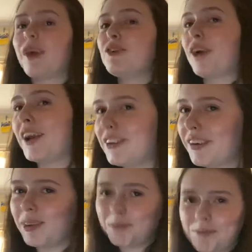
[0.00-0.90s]
tried
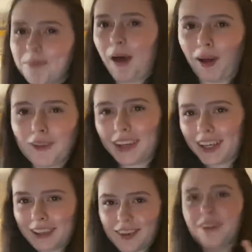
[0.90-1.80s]
to belt and
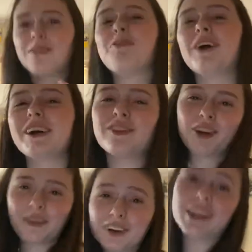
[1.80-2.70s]
it didn't work,
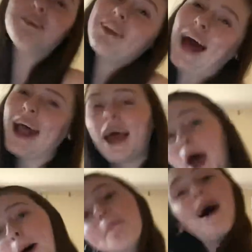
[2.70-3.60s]
so ignore that.
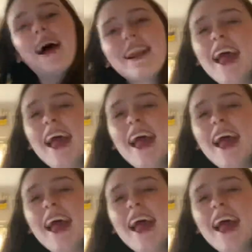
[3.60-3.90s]
But